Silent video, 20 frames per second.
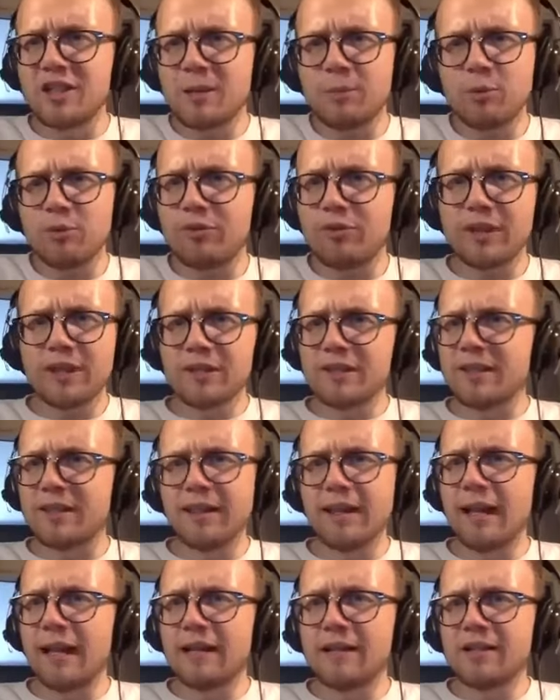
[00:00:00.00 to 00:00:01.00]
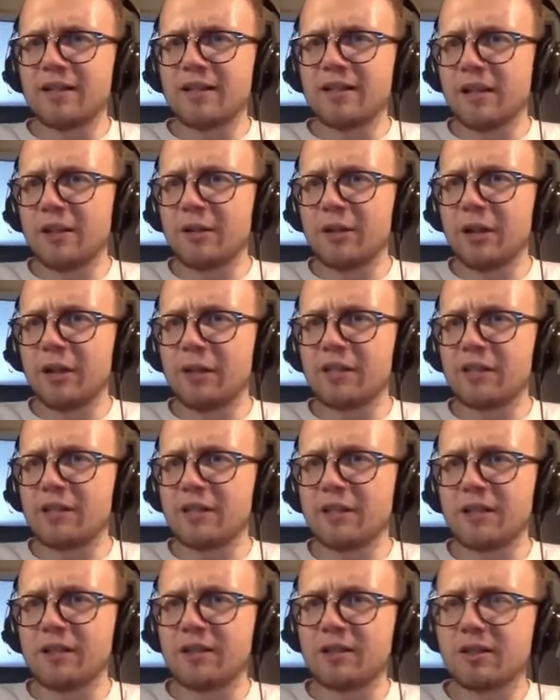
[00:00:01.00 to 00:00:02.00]
double figures then. So
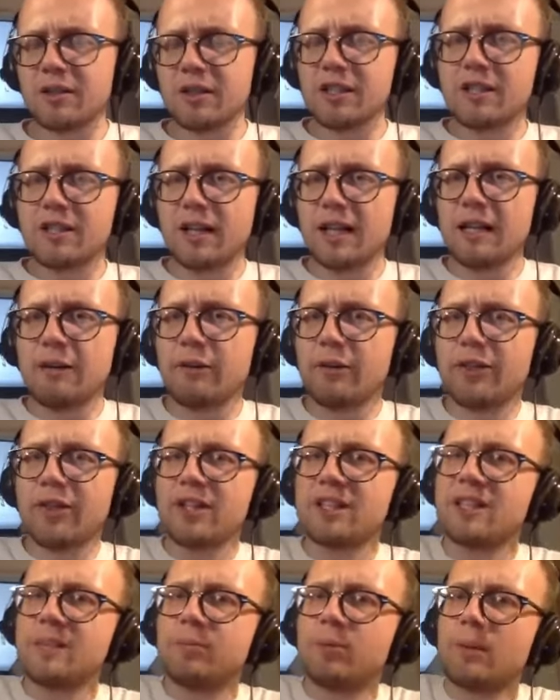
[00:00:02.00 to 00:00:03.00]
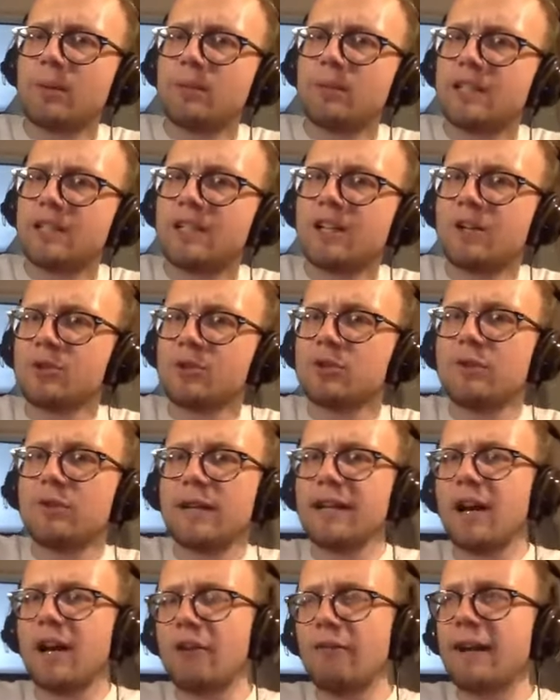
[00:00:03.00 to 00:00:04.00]
he's clear of 30 Premier League goals
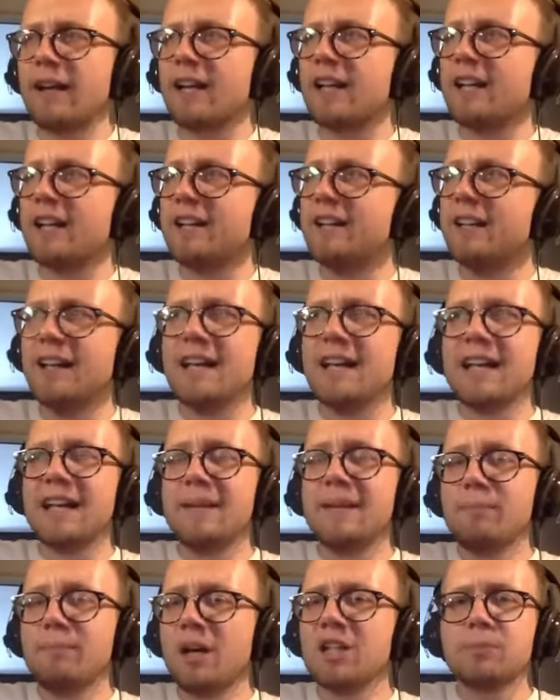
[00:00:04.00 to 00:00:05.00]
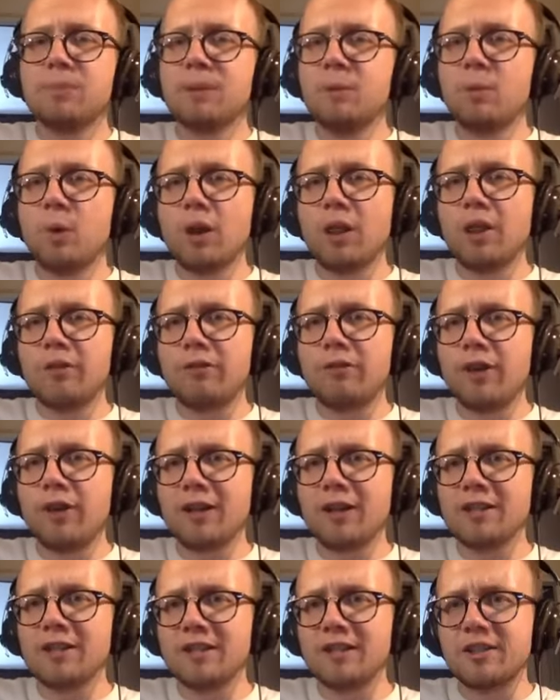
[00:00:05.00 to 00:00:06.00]
already. I reckon he must be one of the
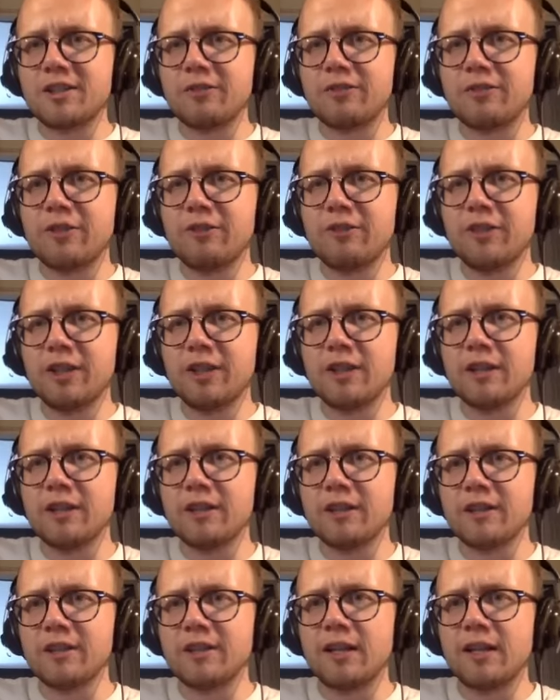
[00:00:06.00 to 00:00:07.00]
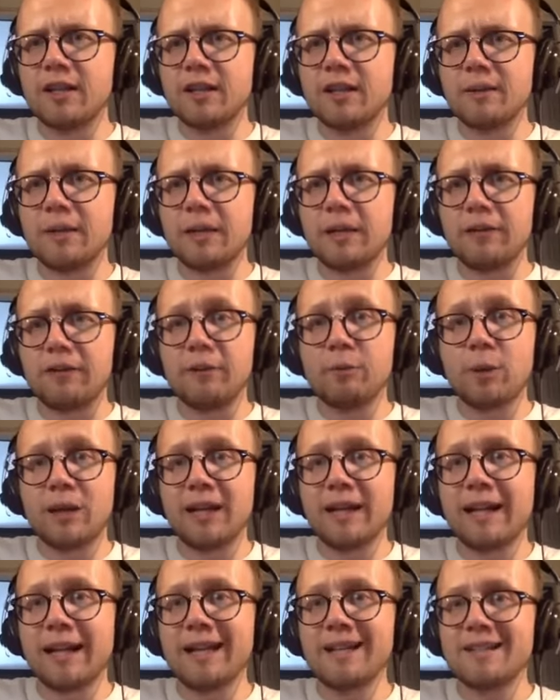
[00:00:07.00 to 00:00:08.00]
fastest to 50. Certainly, when
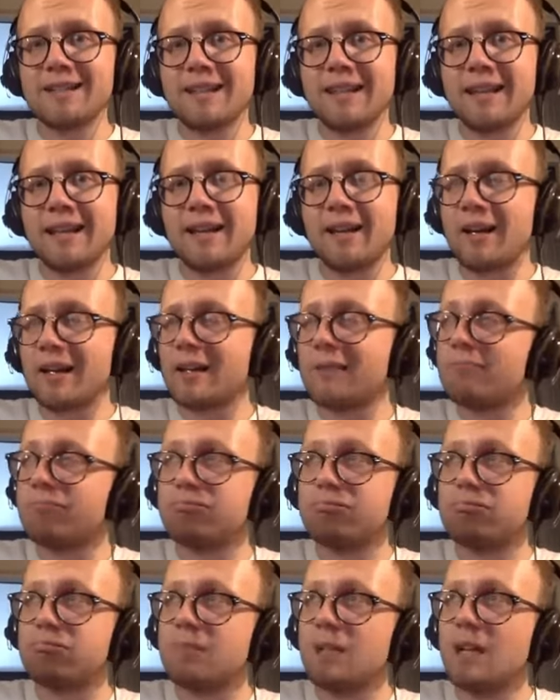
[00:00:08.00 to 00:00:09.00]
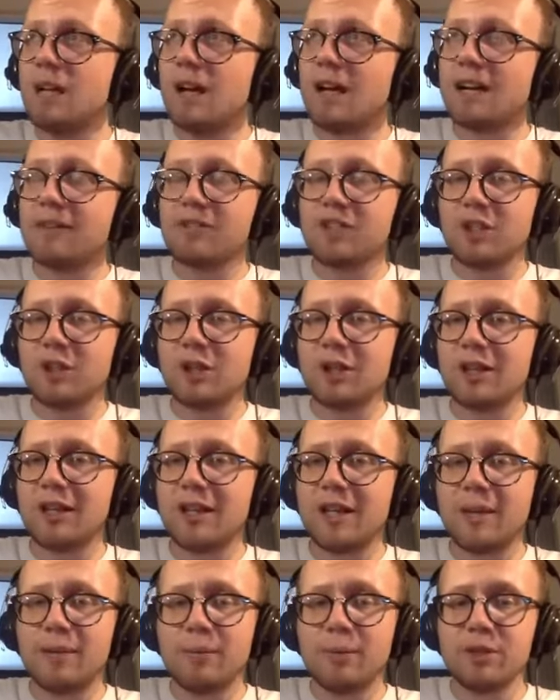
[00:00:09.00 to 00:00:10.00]
he gets there, I'd have to look at the
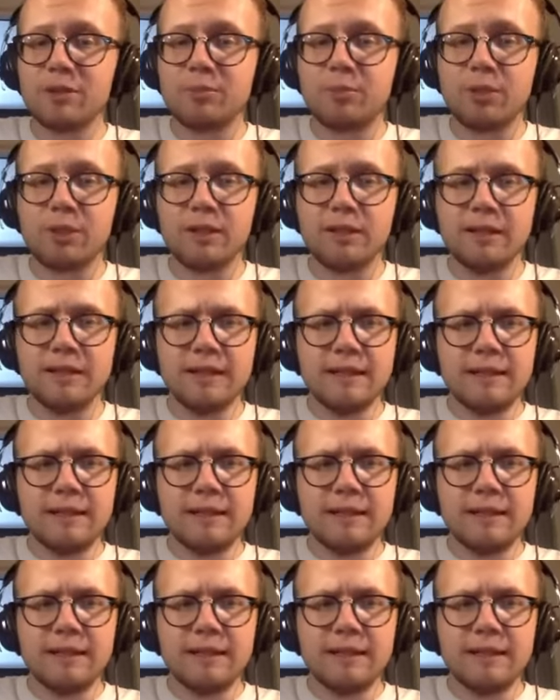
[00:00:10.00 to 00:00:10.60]
numbers, but